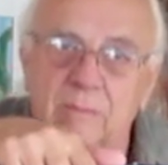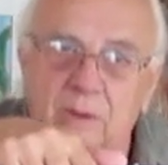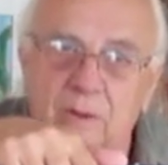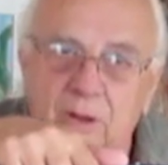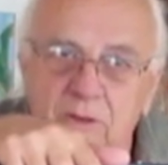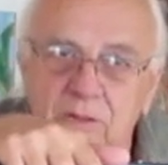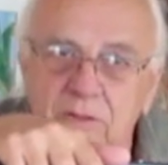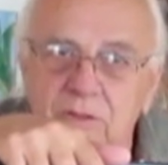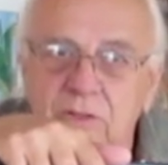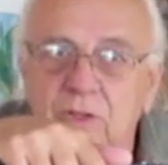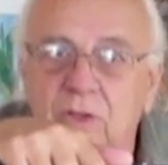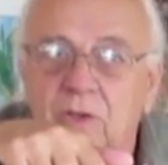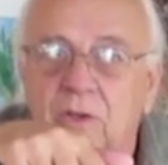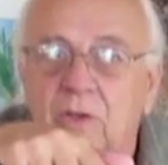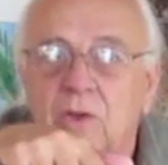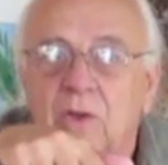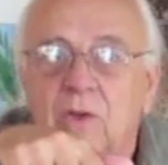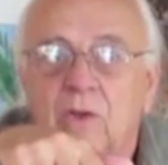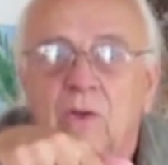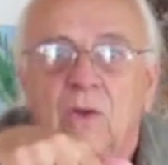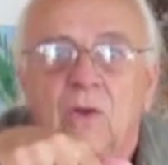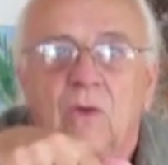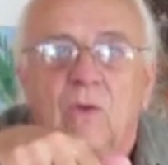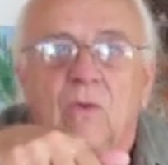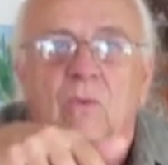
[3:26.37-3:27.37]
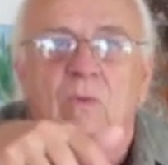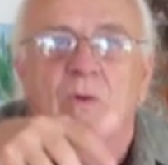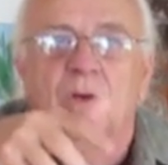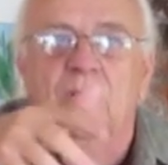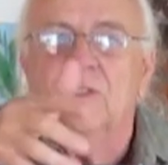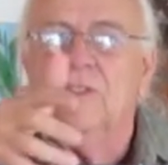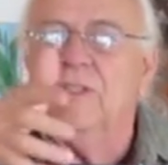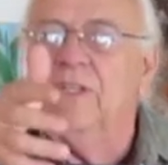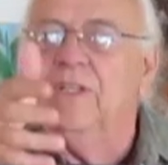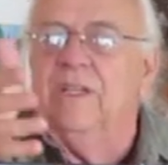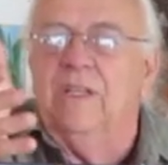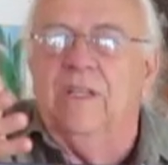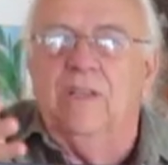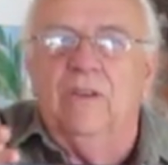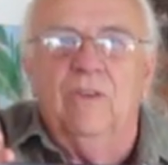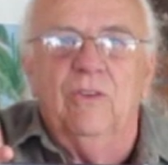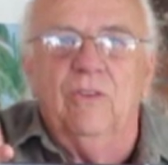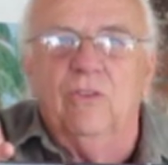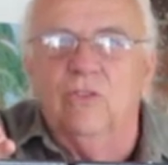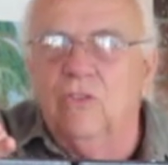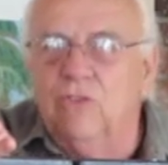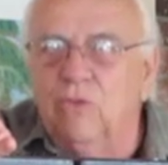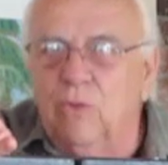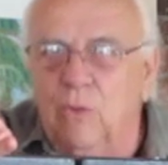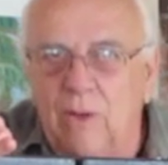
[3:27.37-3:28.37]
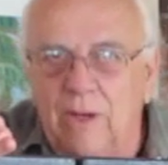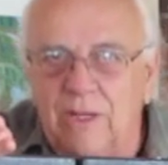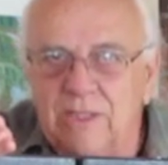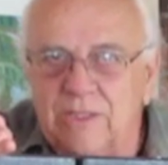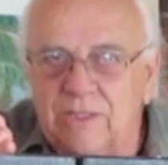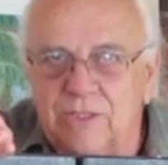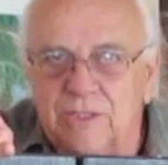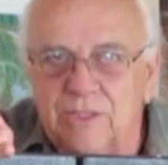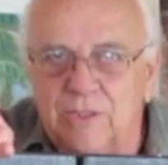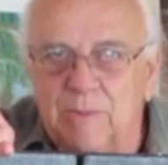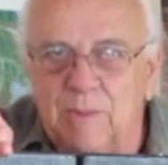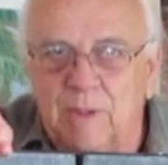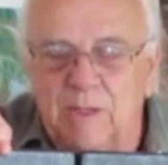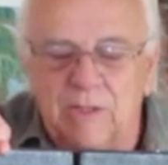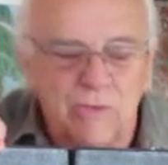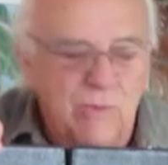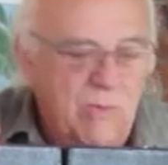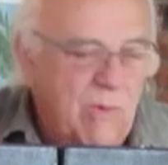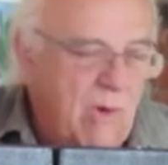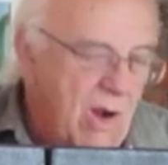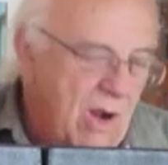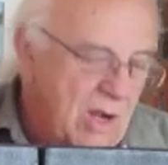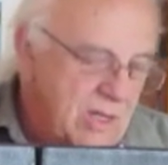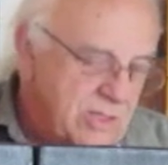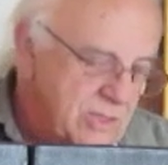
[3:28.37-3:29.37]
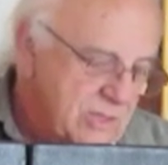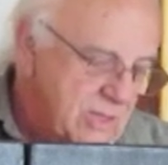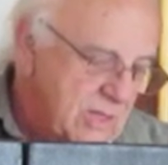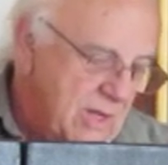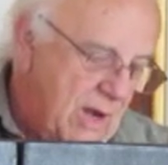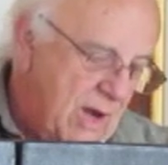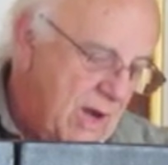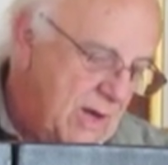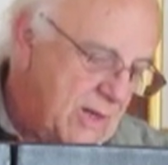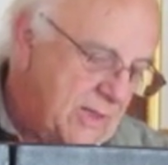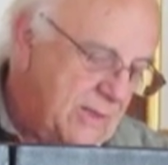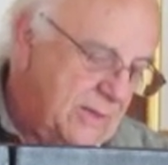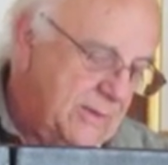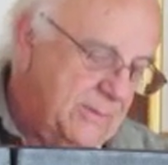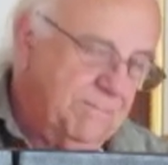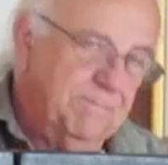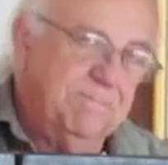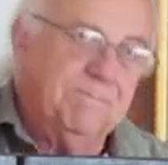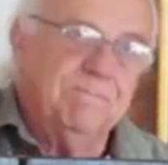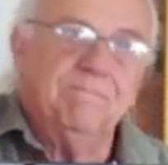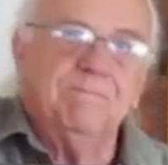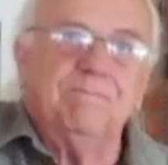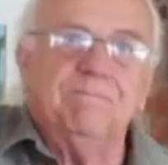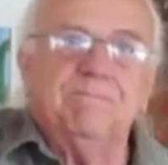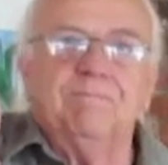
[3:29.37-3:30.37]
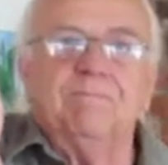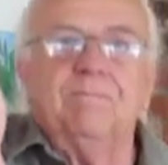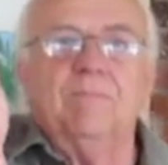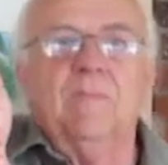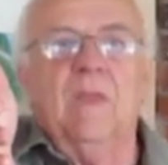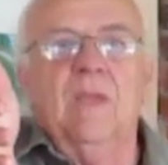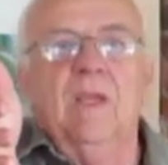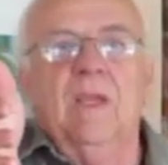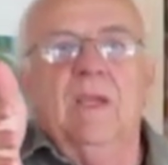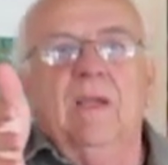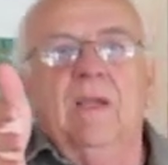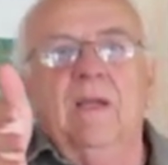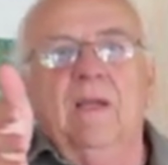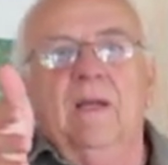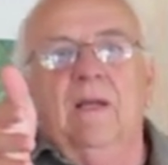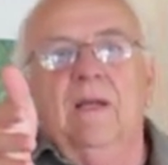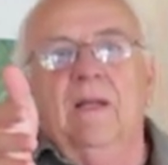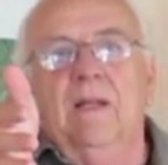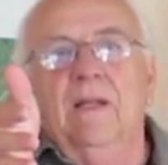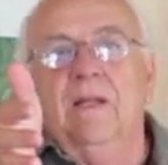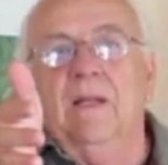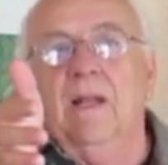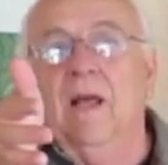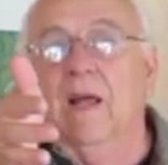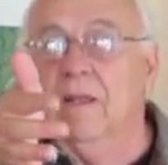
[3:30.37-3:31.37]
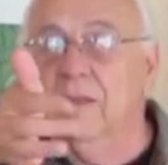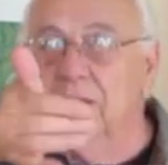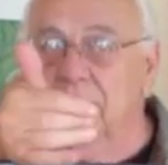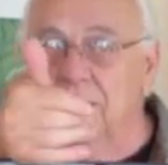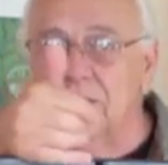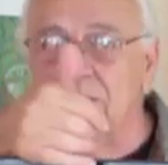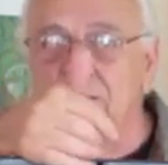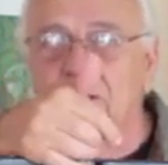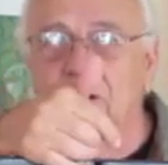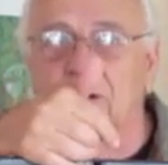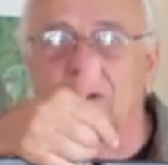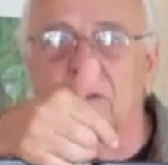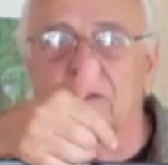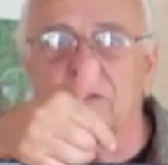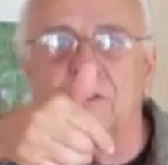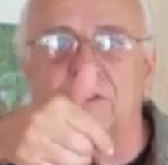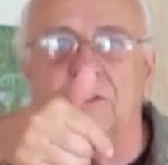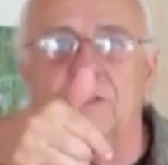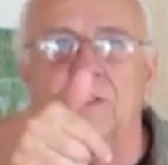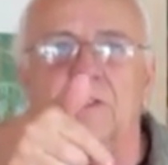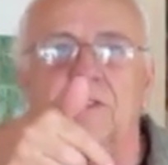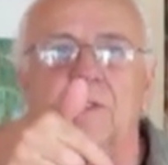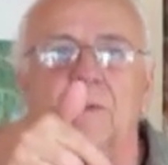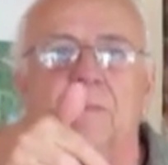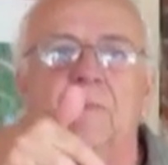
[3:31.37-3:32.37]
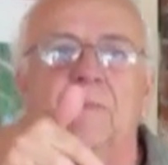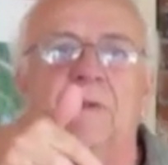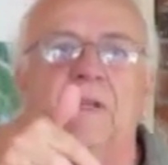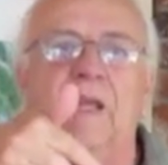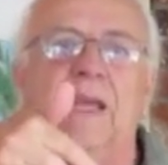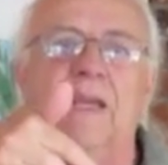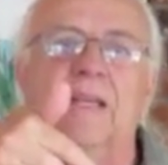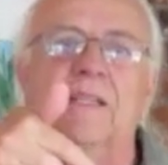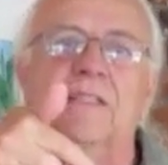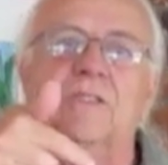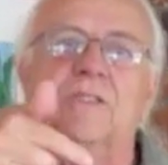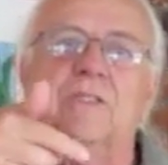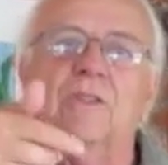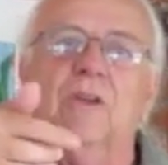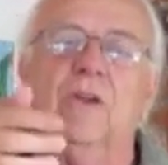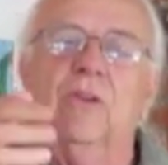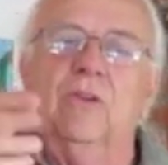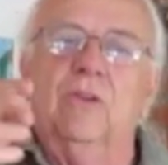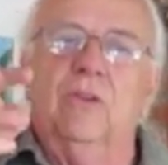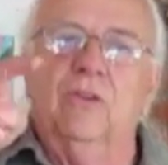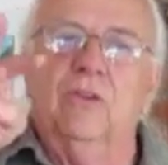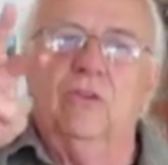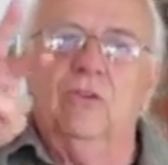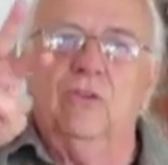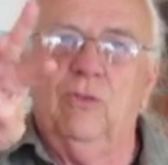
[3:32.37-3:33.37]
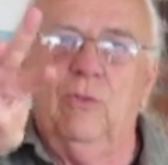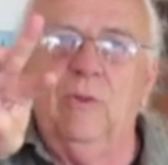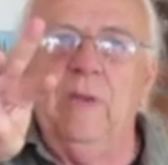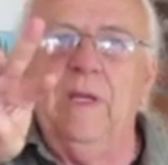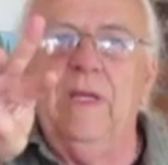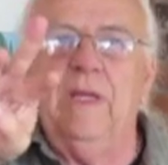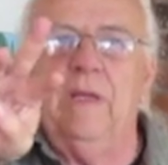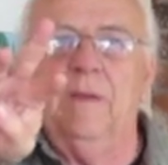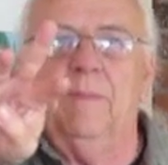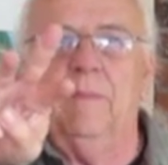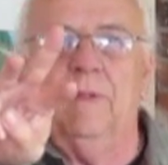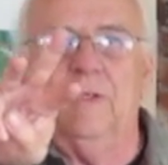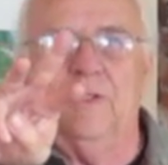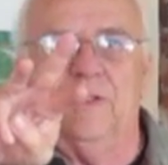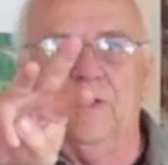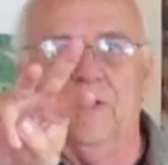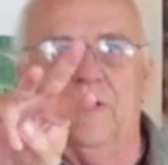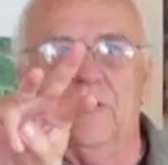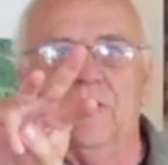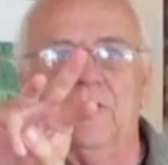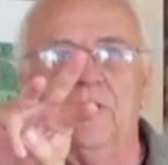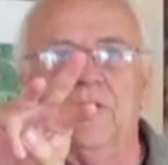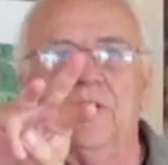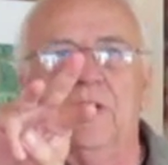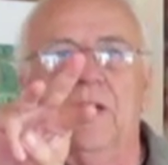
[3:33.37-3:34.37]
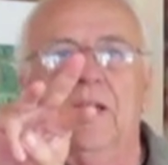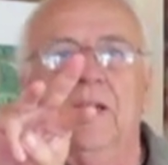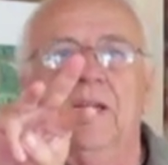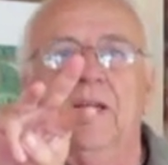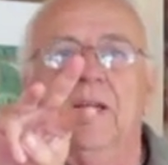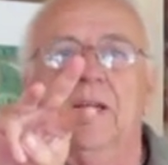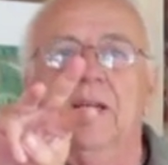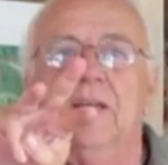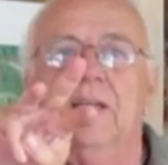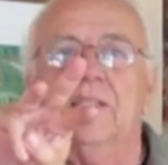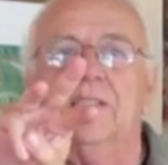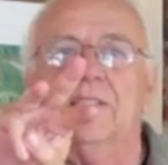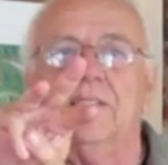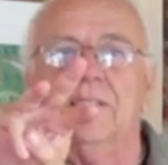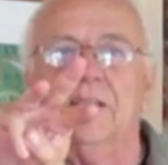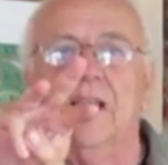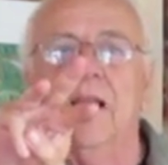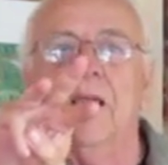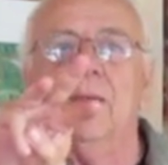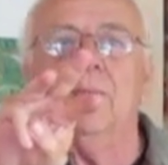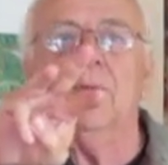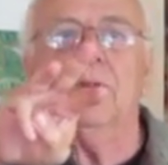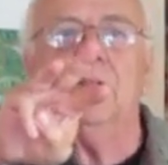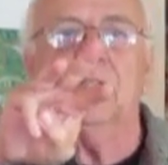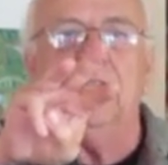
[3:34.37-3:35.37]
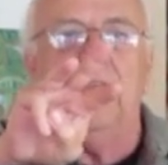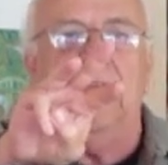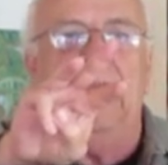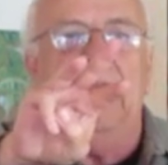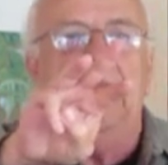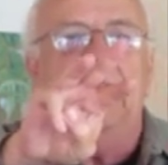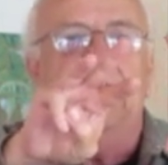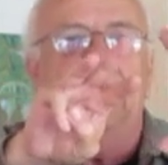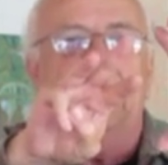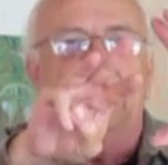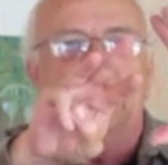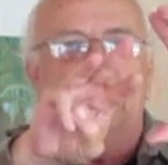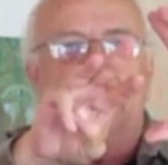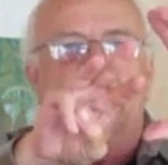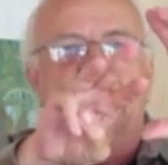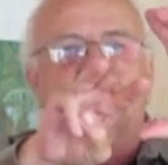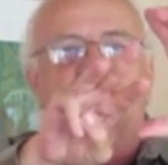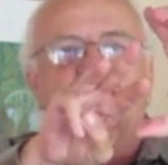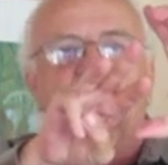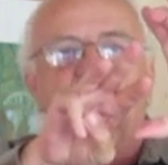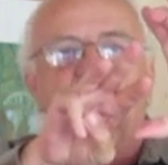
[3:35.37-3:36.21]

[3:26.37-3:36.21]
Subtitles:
most was that it used twice as much raw stock. Now, this color system takes 3 images simultaneously